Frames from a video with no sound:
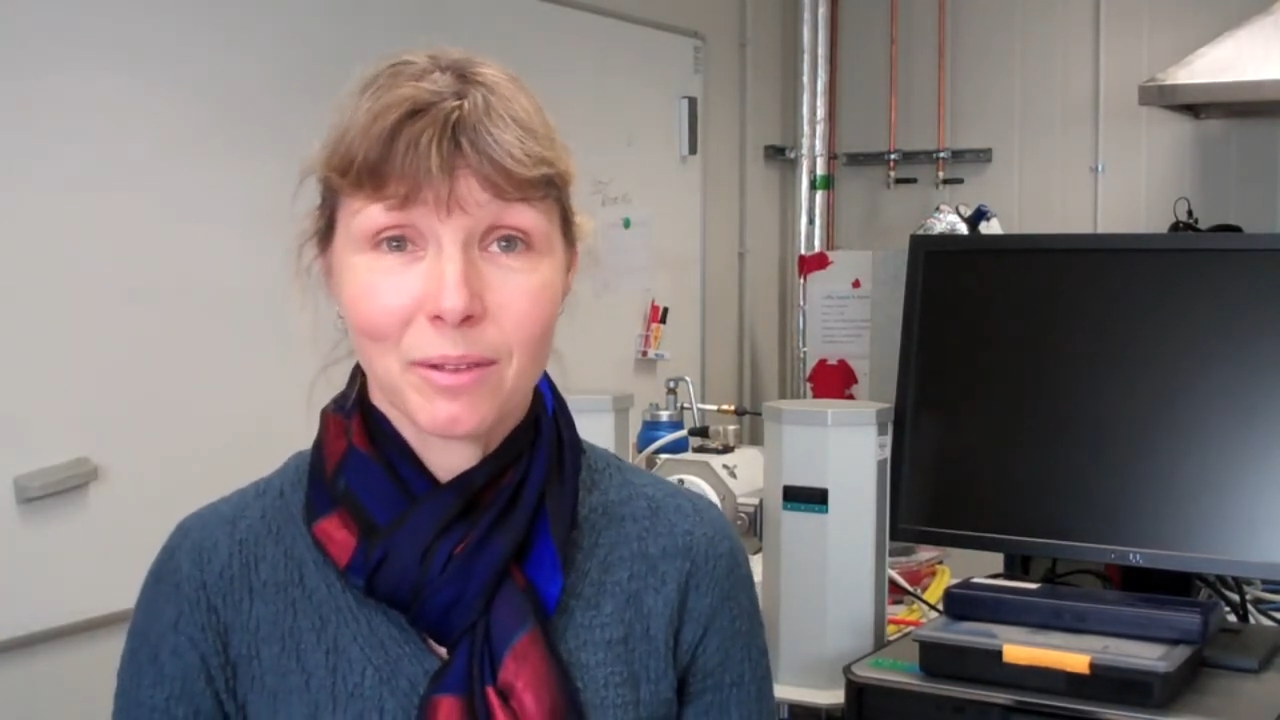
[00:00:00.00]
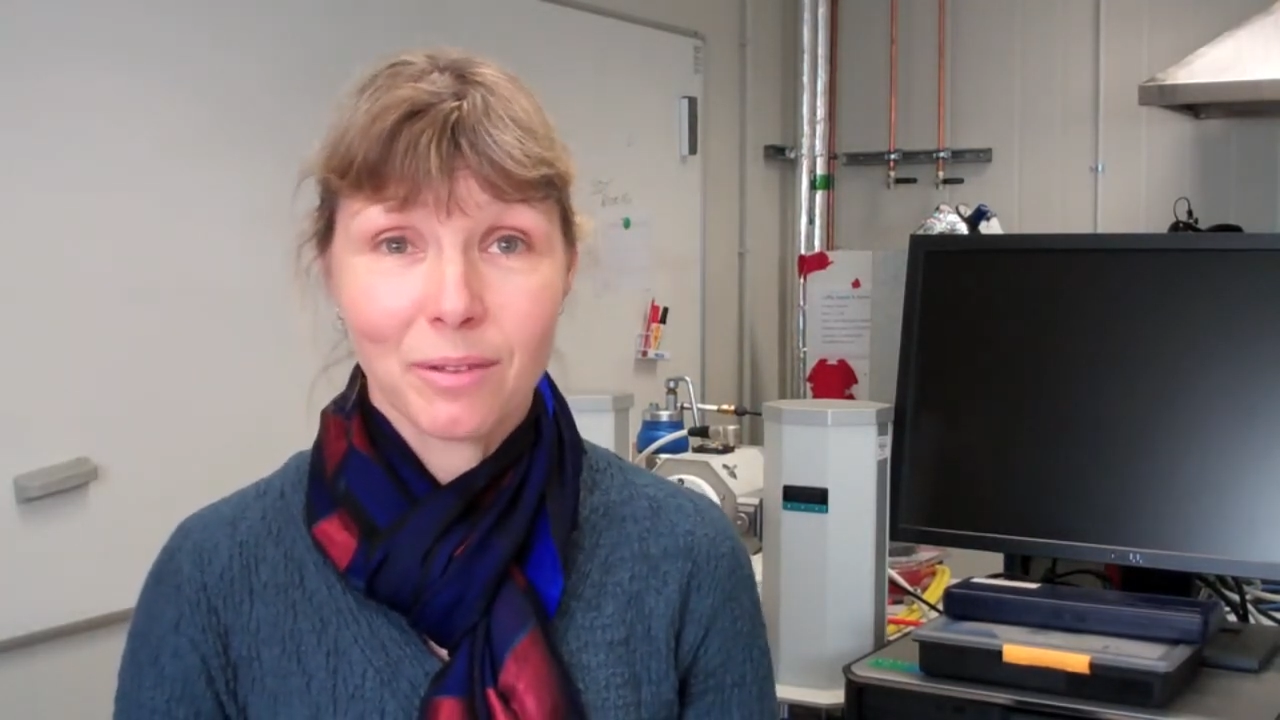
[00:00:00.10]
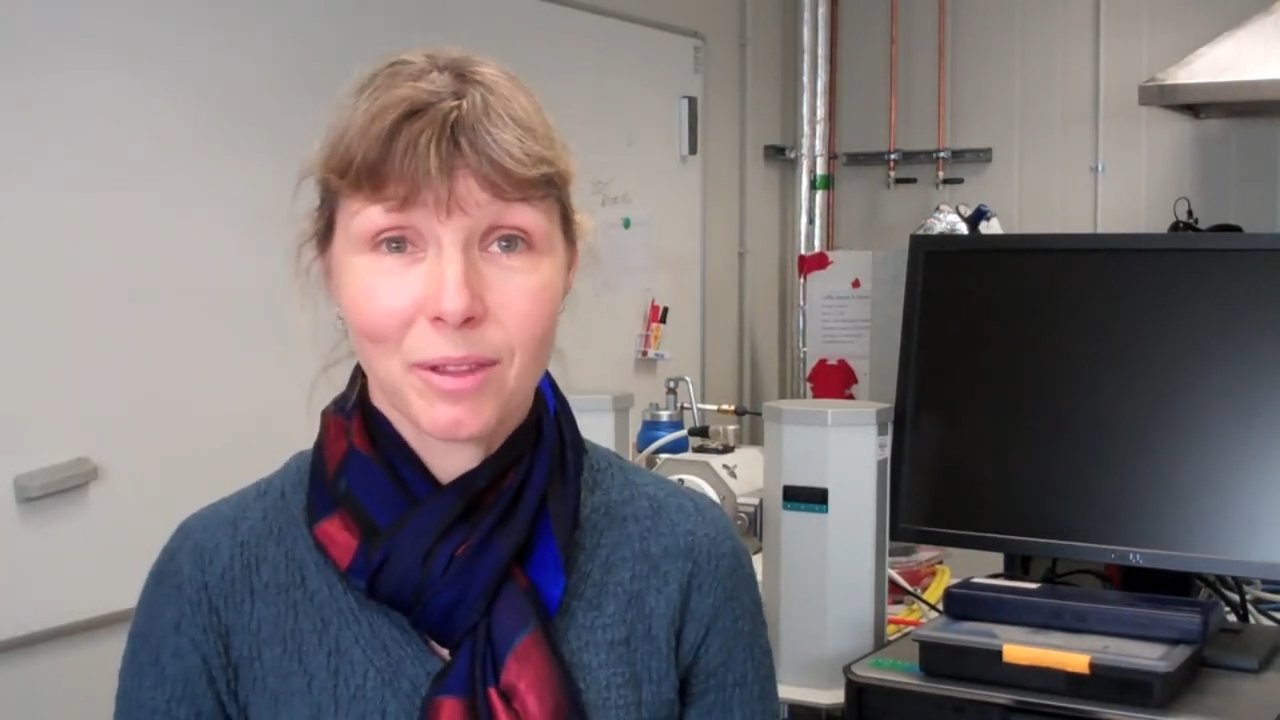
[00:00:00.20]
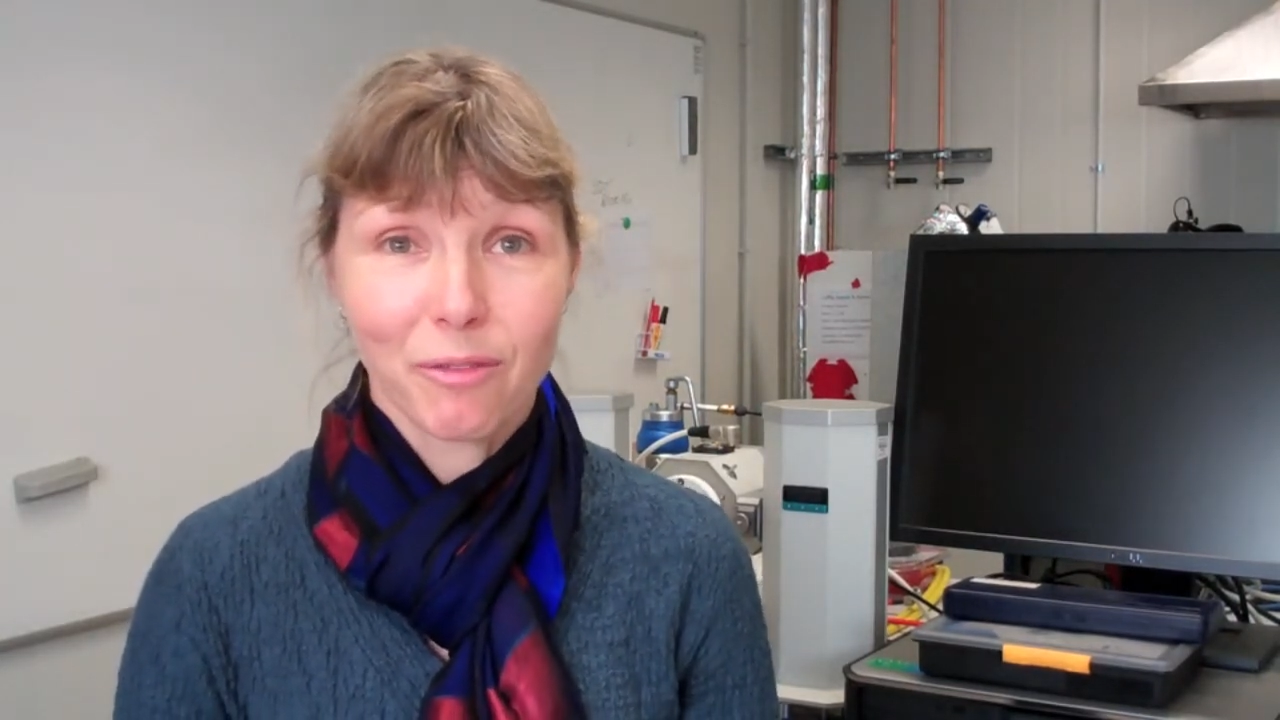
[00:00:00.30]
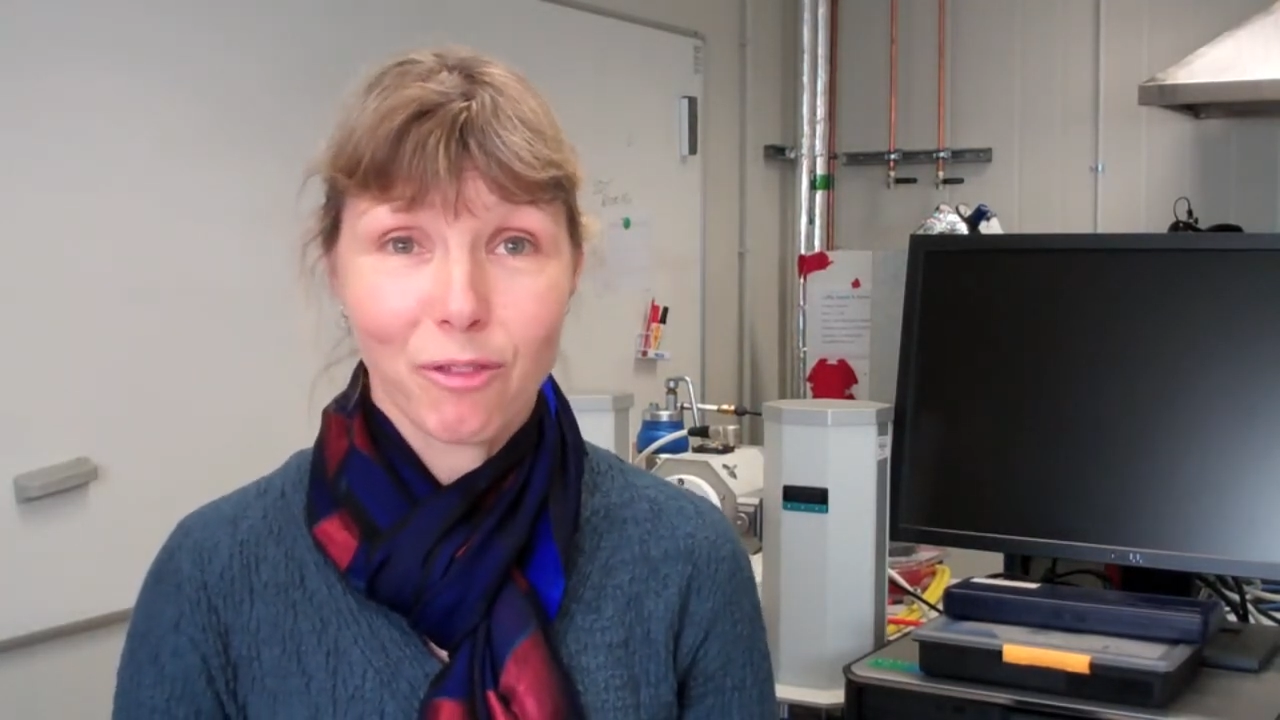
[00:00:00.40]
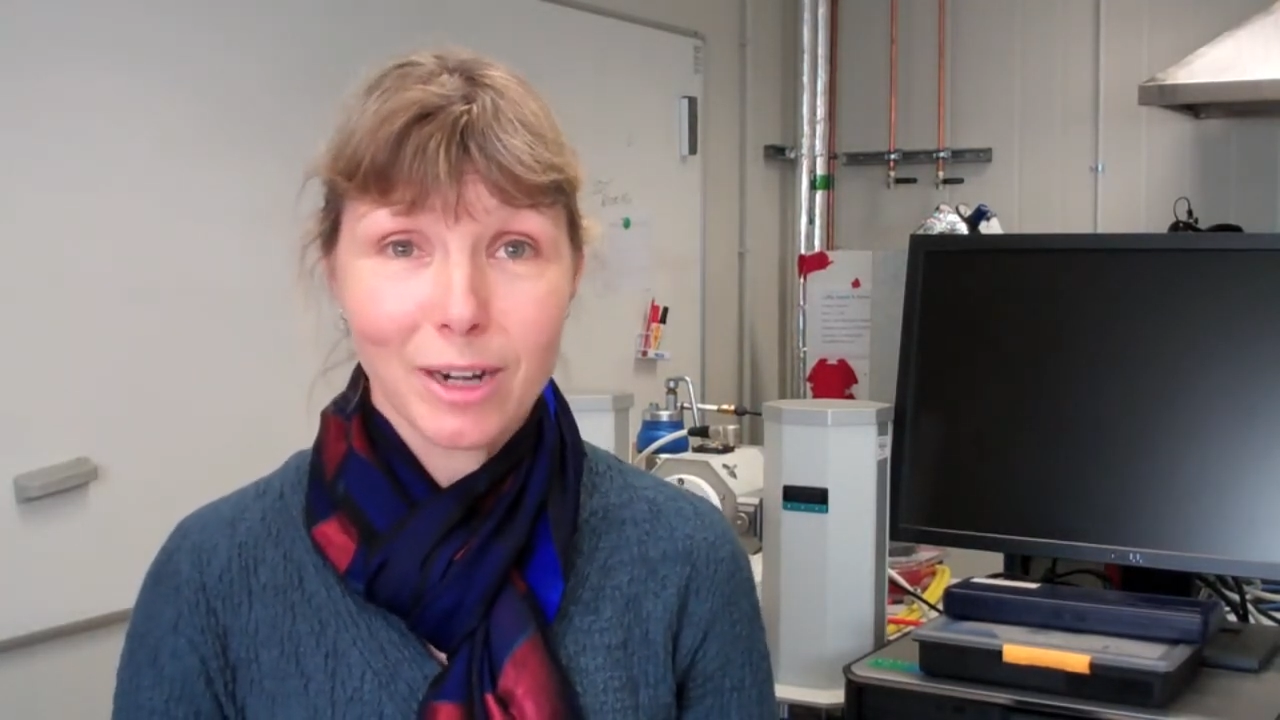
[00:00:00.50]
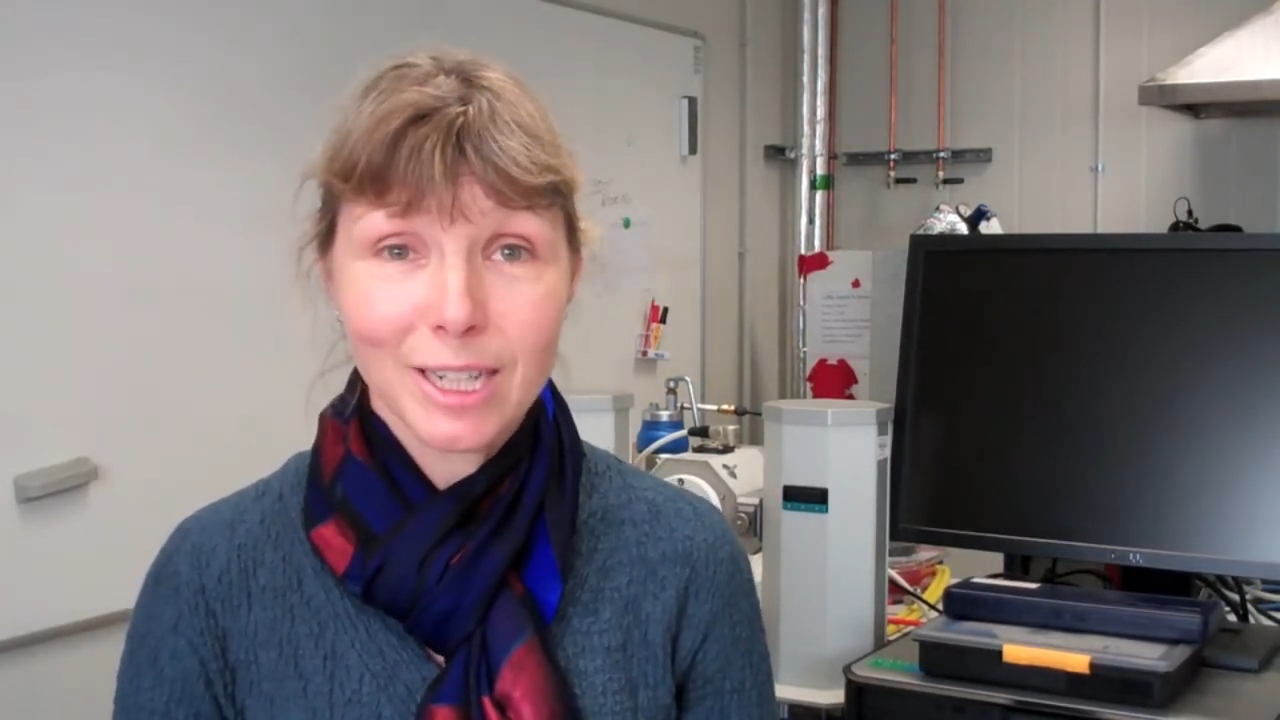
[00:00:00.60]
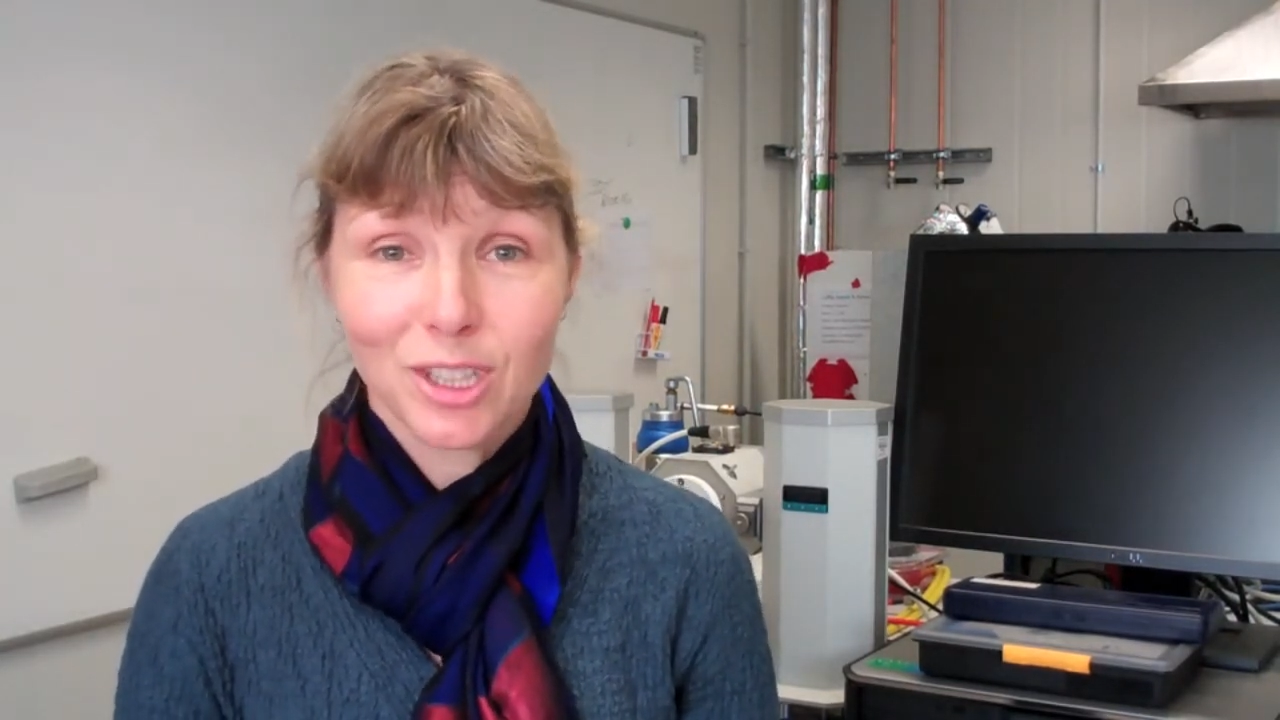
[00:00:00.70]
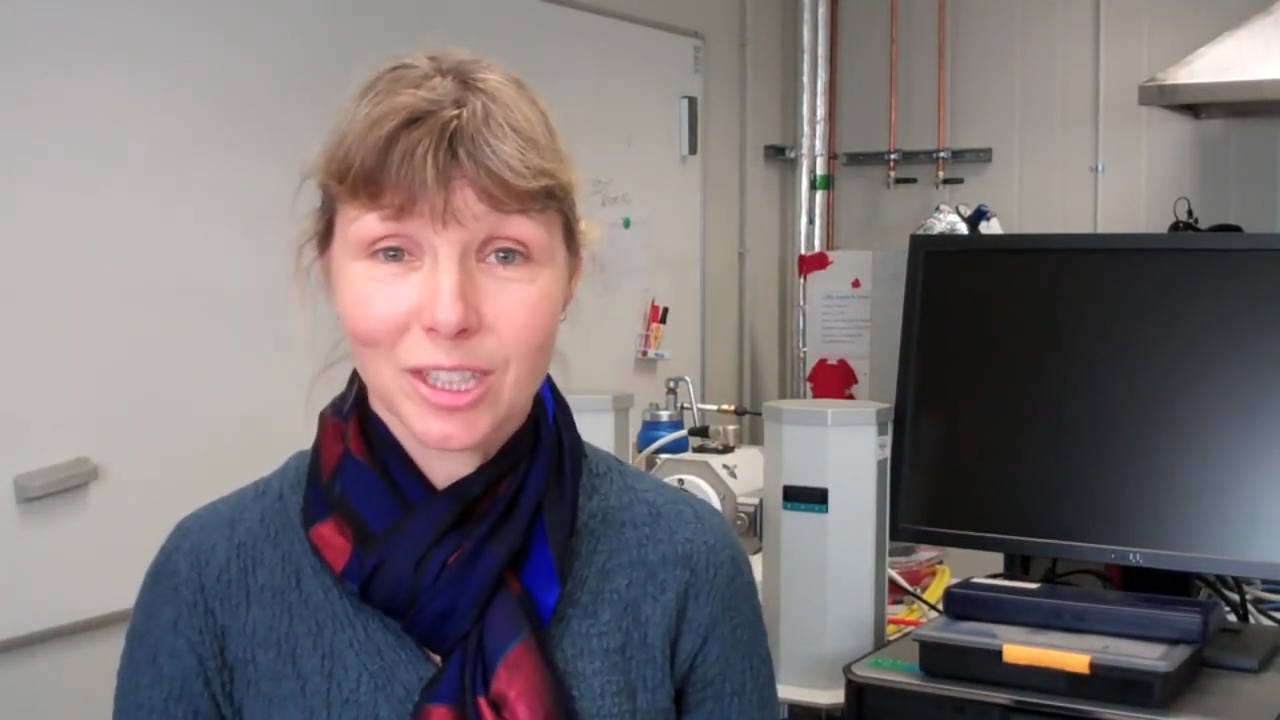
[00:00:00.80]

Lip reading: fridge